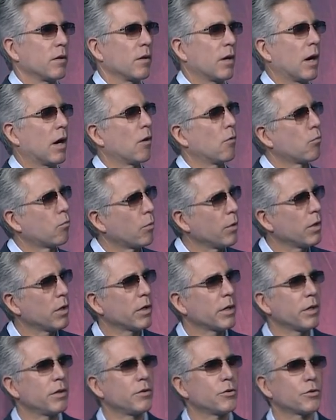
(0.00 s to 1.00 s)
I
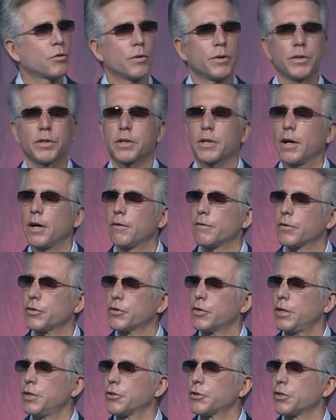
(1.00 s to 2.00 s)
really enjoyed the
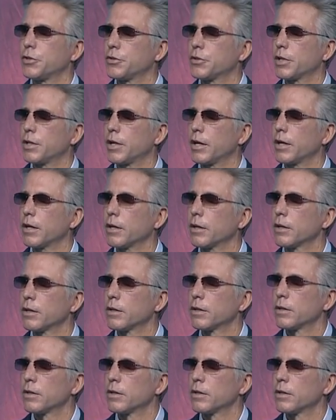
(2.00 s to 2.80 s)
conversation today.